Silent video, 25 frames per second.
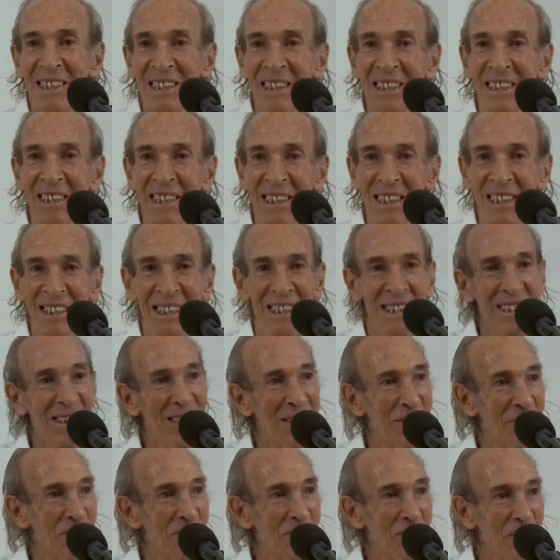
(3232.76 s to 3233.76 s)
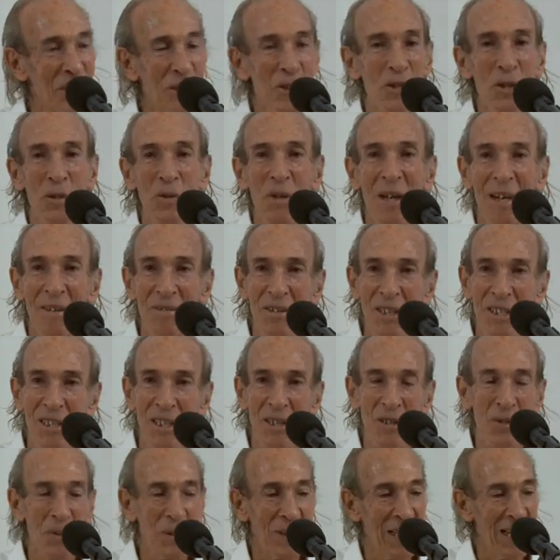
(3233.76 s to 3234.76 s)
the two lovers
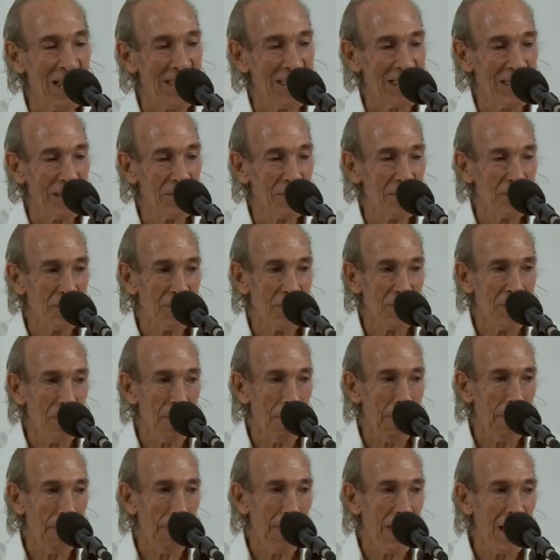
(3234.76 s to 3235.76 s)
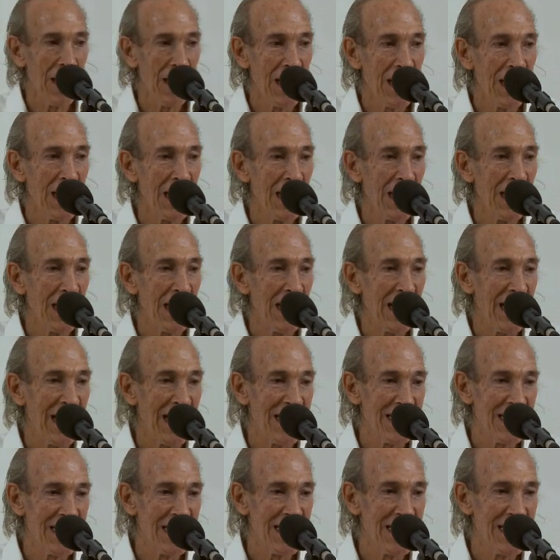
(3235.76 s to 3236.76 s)
are together,
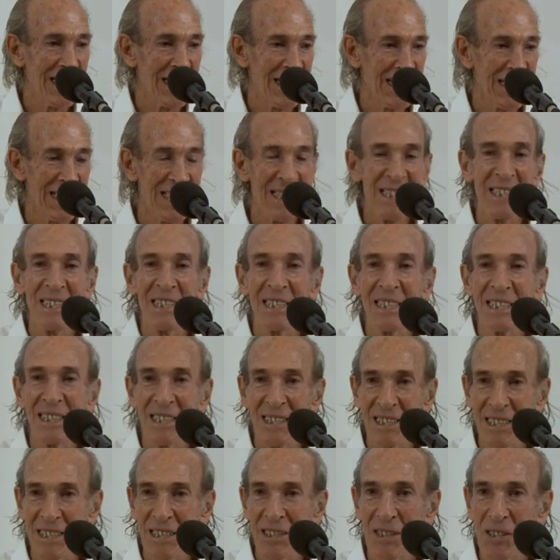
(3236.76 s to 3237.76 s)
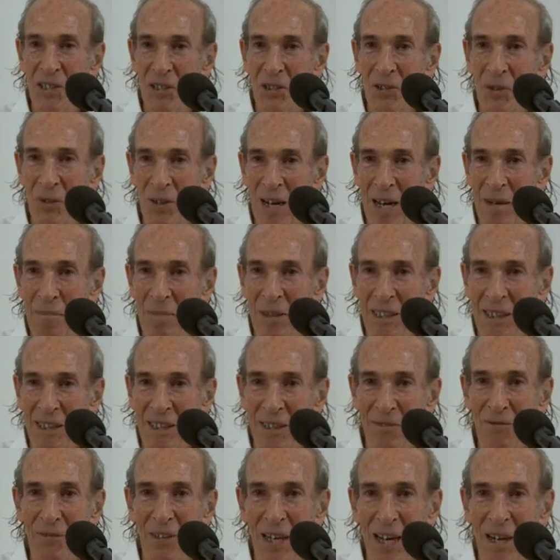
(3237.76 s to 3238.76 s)
and he's describing
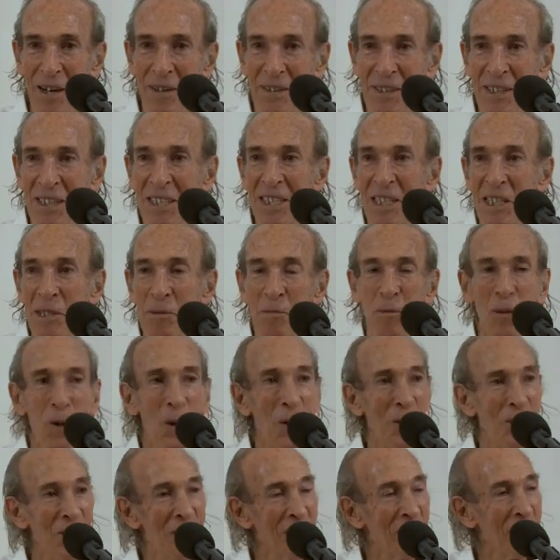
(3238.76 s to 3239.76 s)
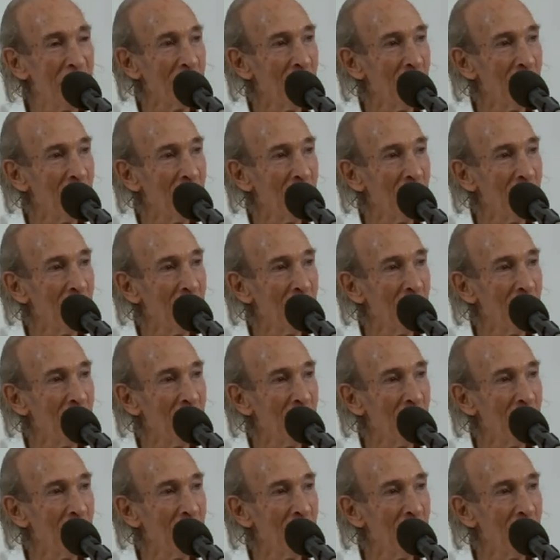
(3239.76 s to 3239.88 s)
a flower that he has brought.